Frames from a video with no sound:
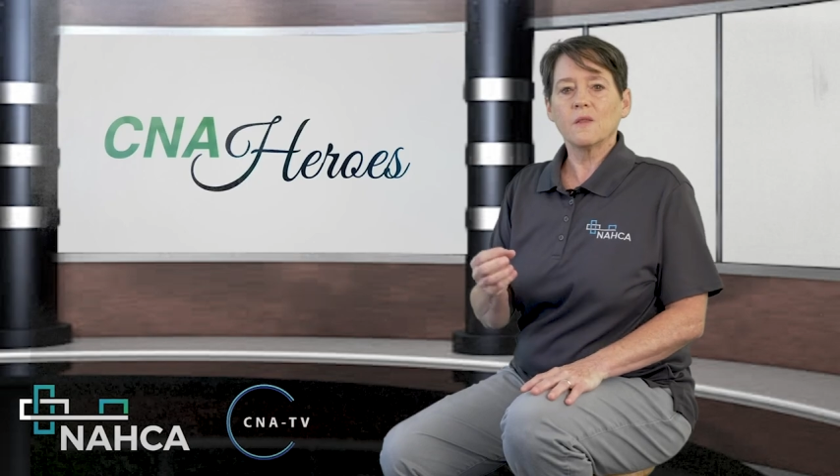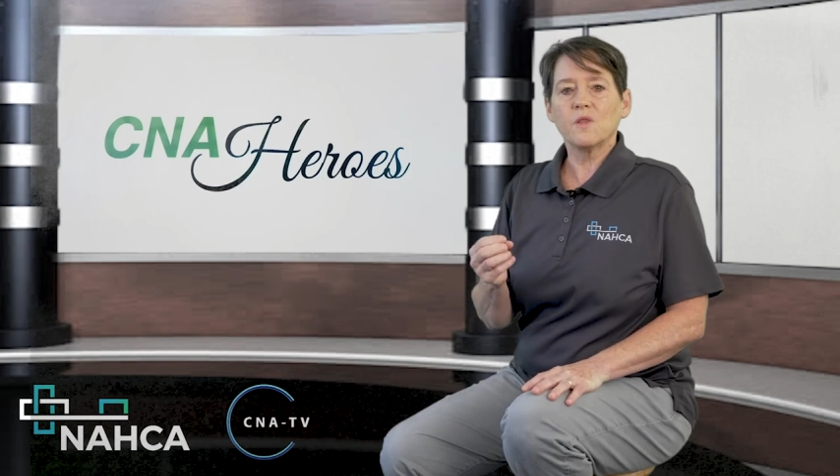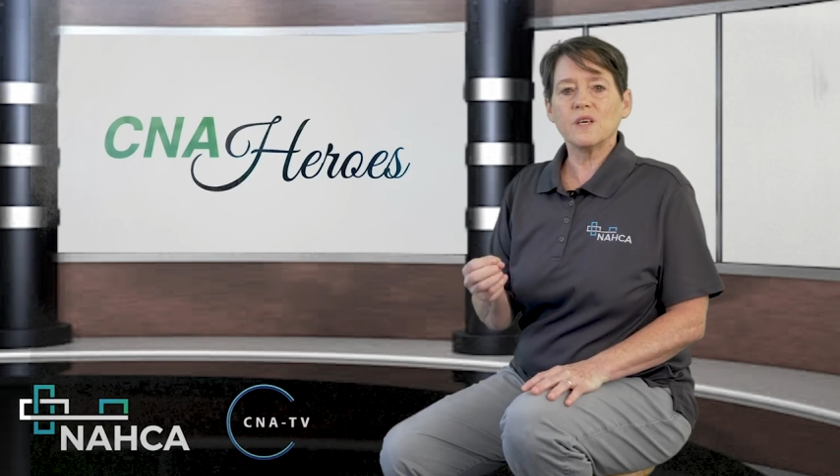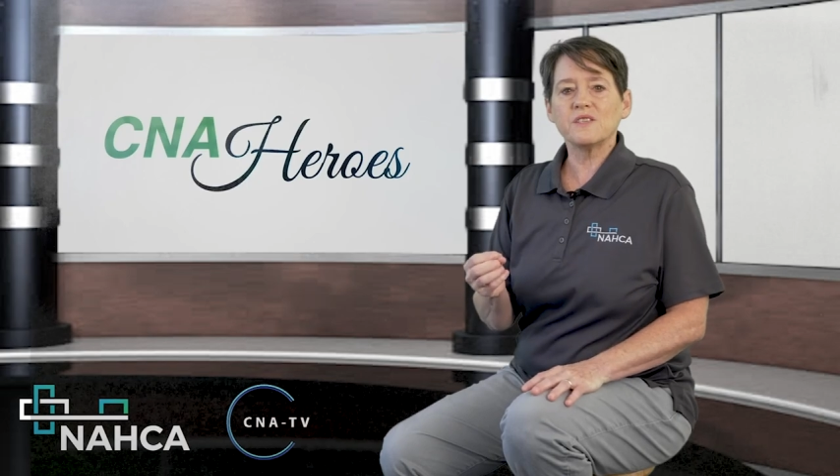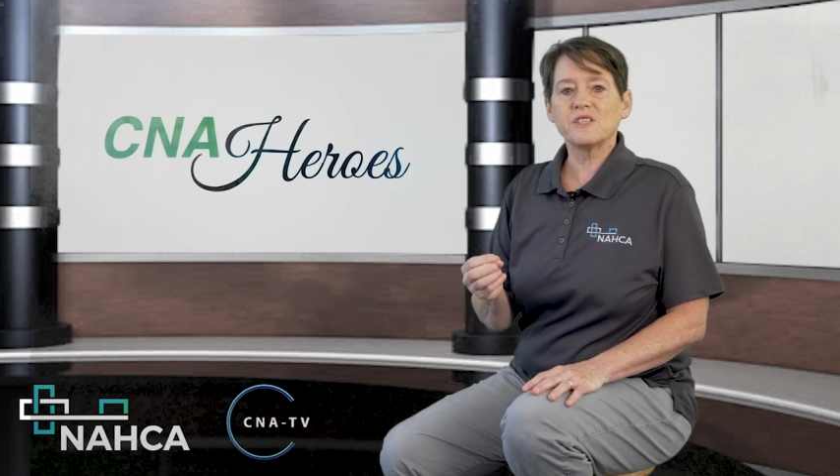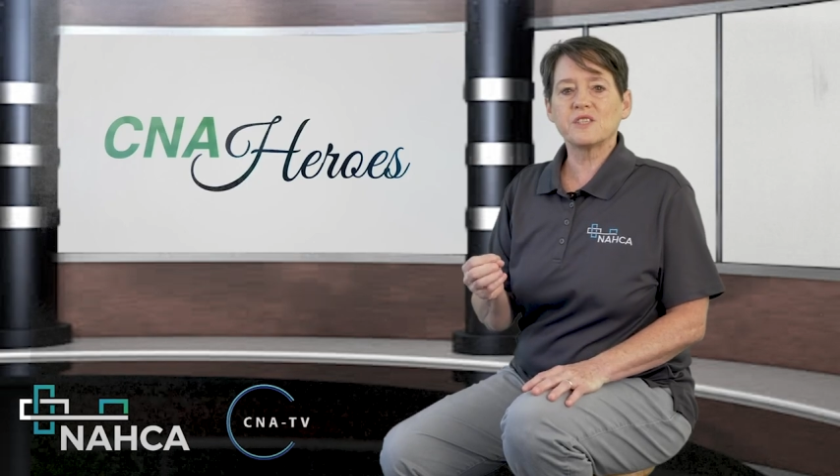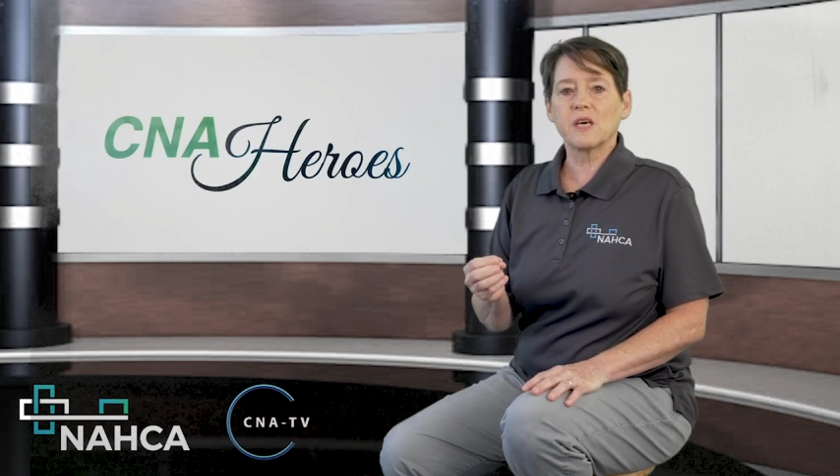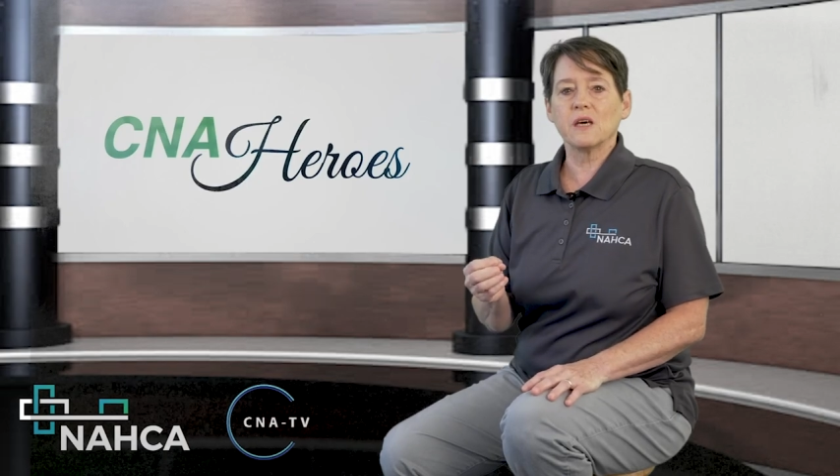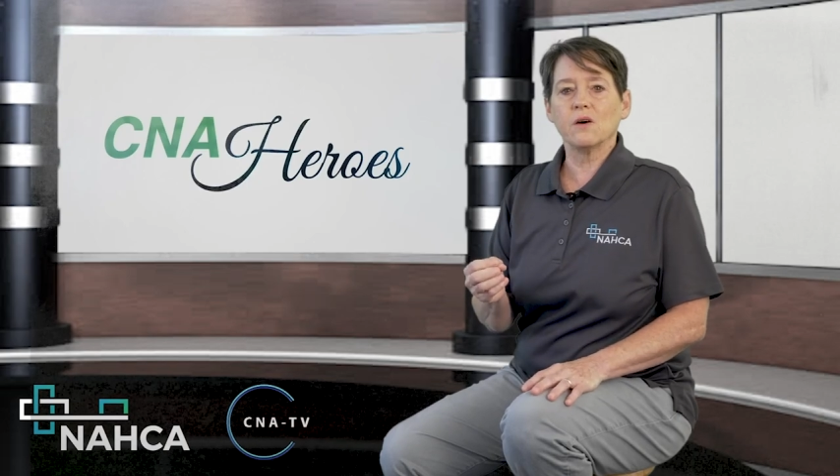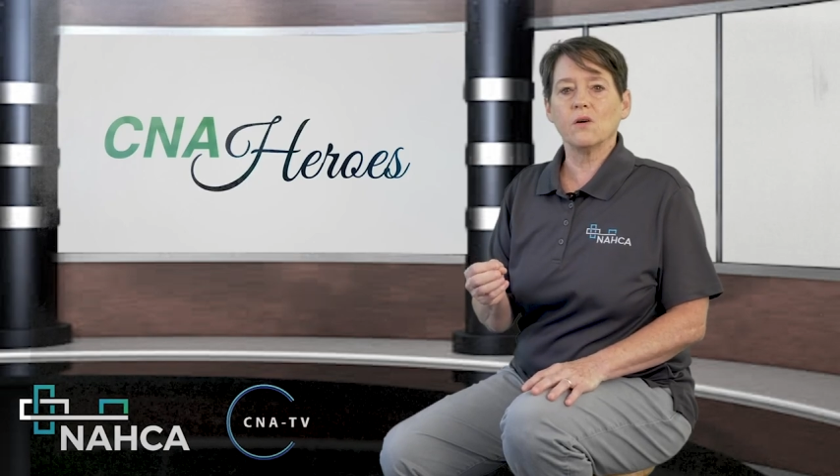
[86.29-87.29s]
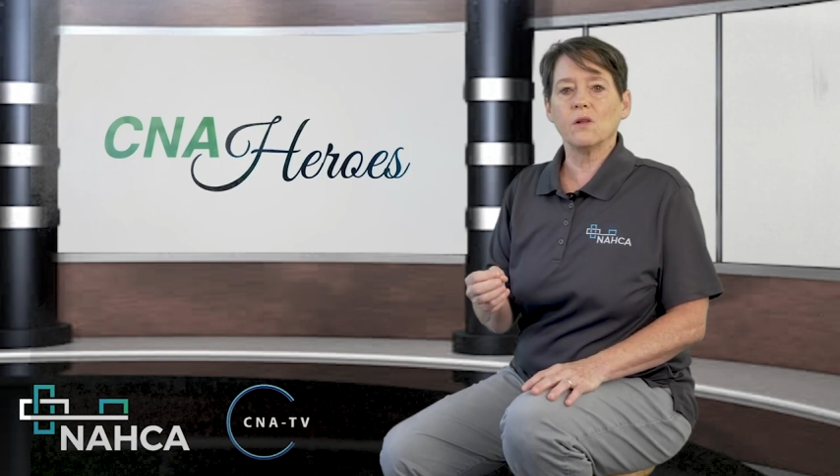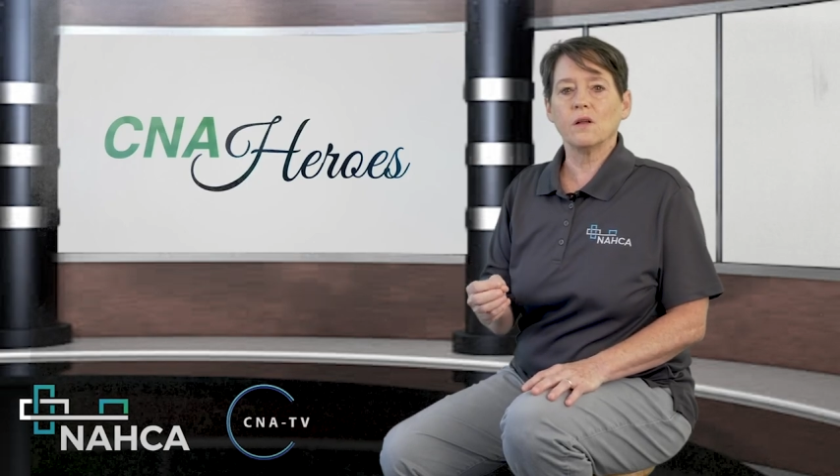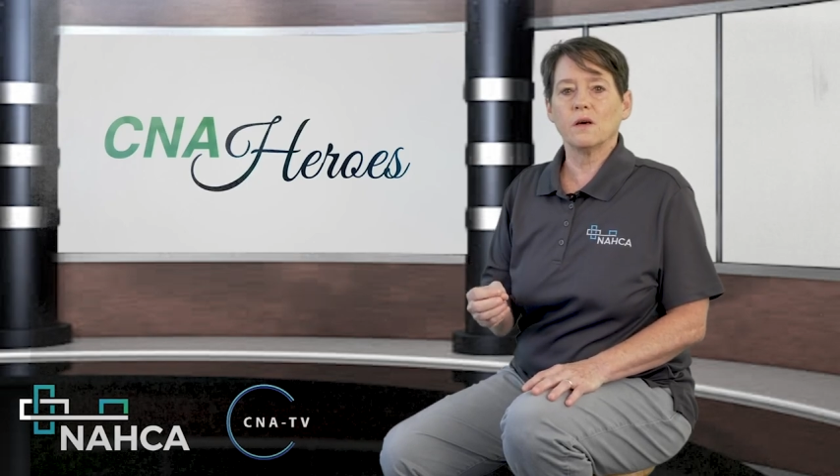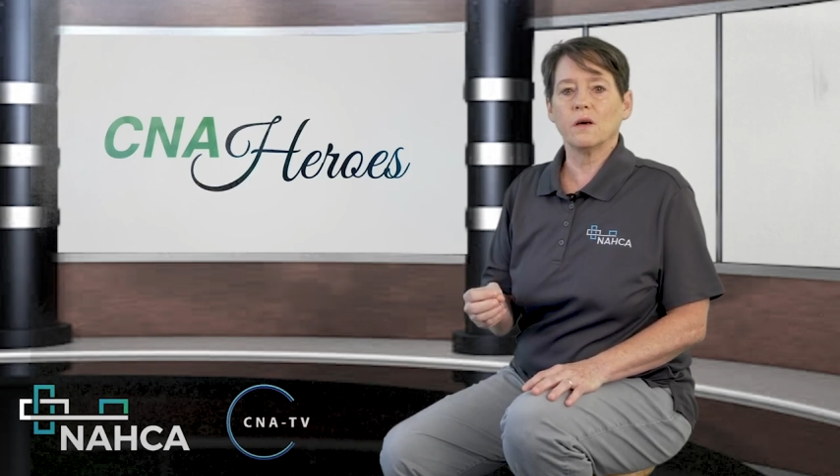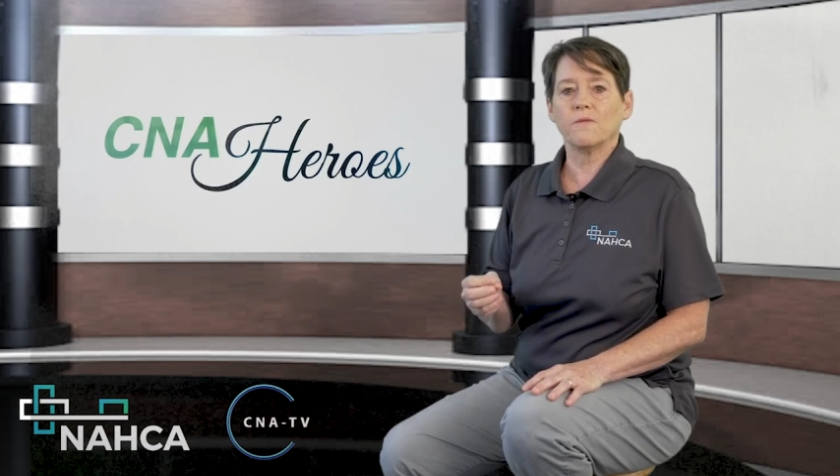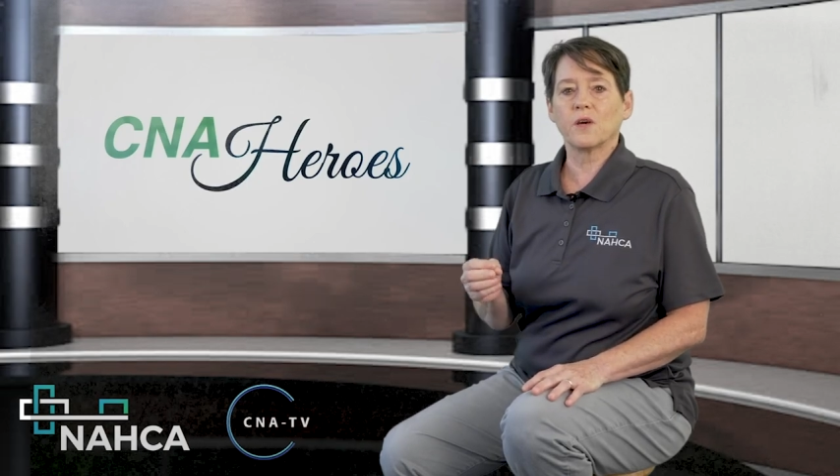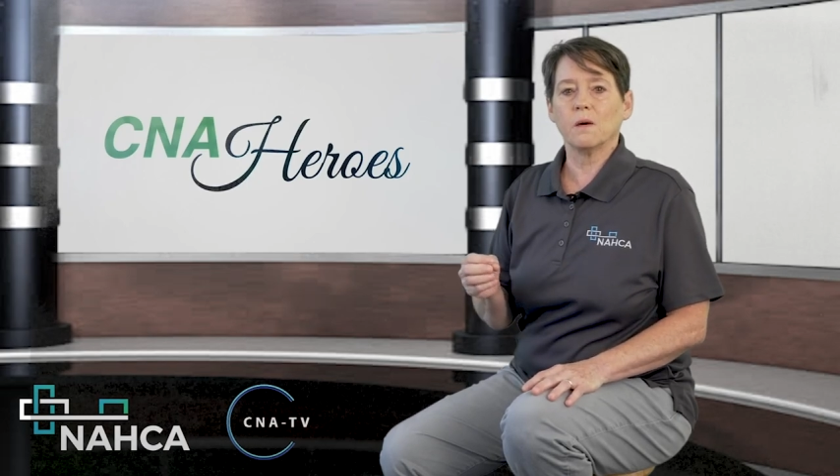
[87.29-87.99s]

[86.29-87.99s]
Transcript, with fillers: This skill of